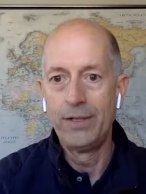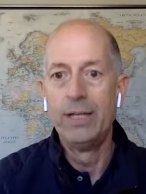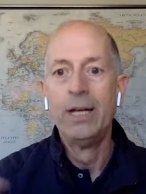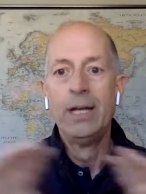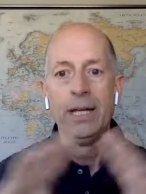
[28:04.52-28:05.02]
it
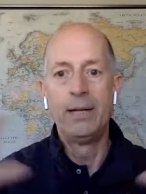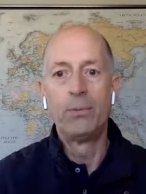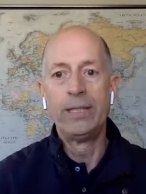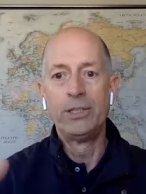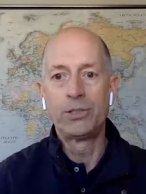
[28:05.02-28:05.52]
and
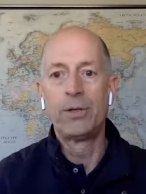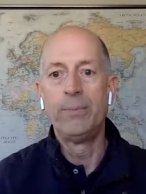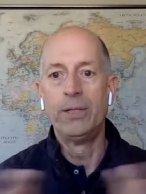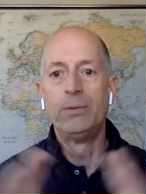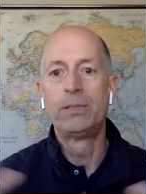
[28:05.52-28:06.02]

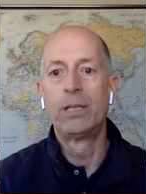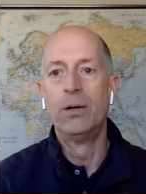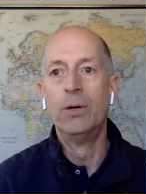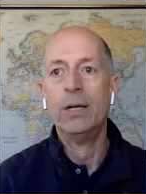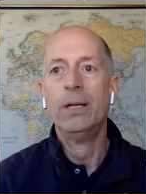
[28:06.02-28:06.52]
redistribute.
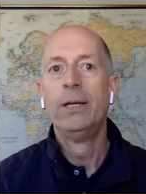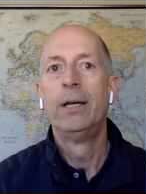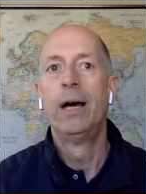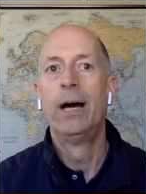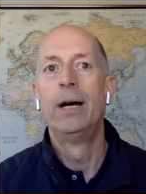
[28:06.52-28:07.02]
So,
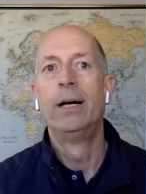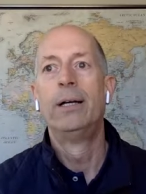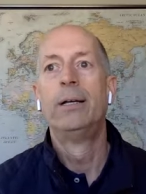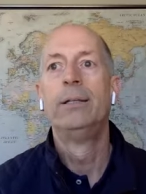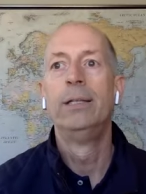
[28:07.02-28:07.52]
uh,
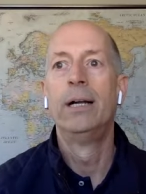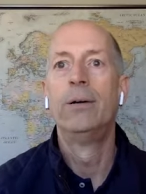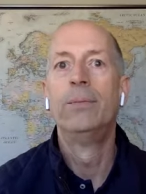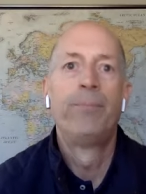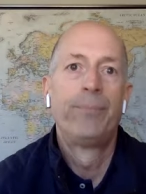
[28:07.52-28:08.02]
you
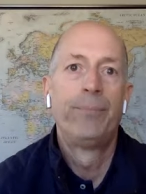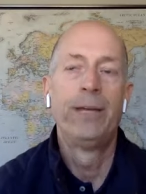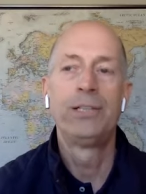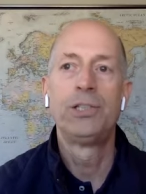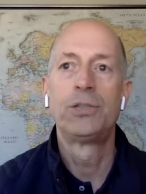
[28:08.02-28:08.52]
know,
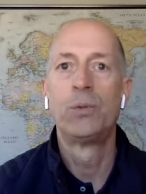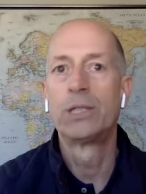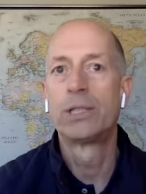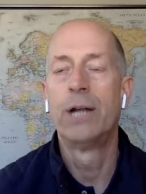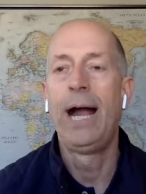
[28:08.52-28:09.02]
that's just
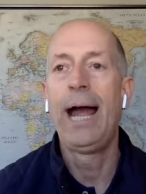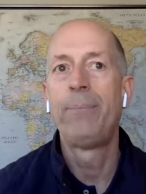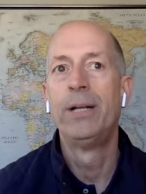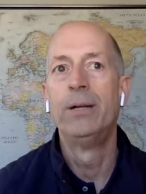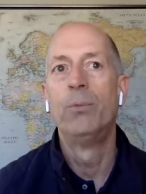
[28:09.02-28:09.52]
what's going to happen.